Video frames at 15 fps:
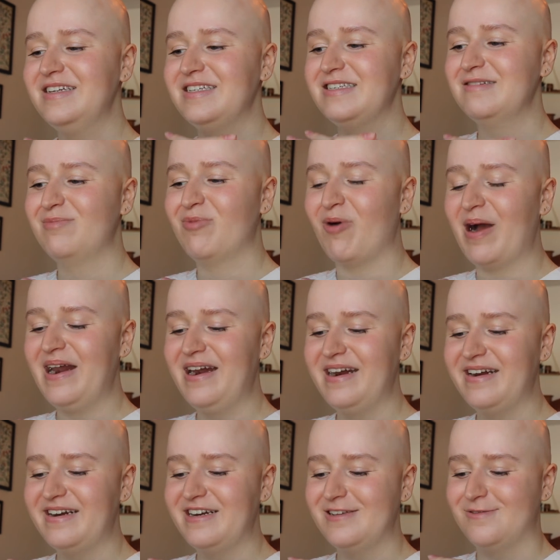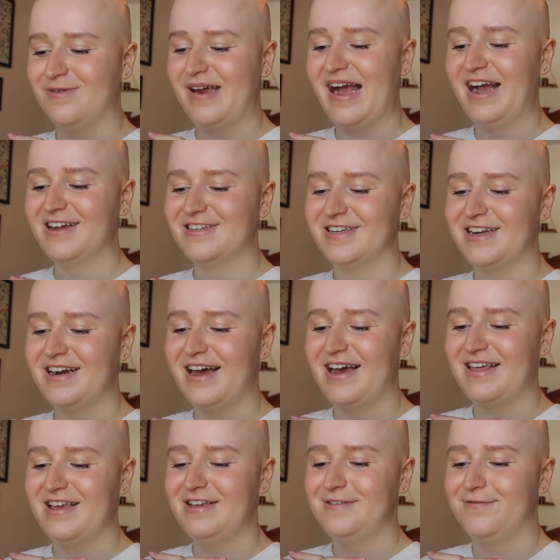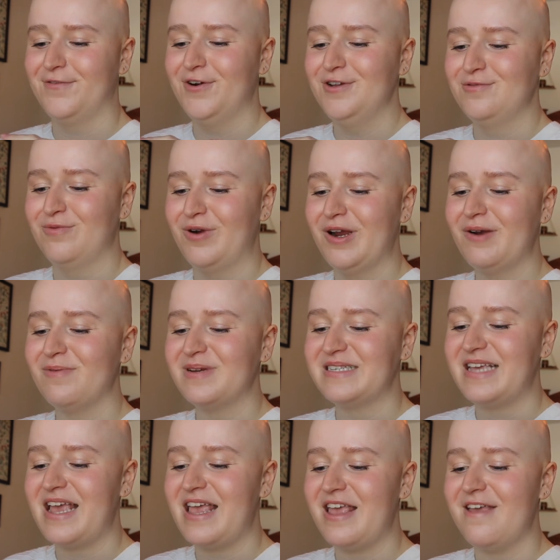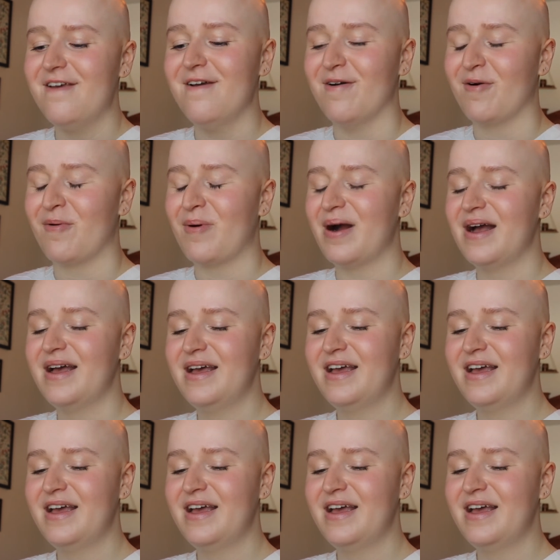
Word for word: disappointed in his reaction. I, his first word was ew.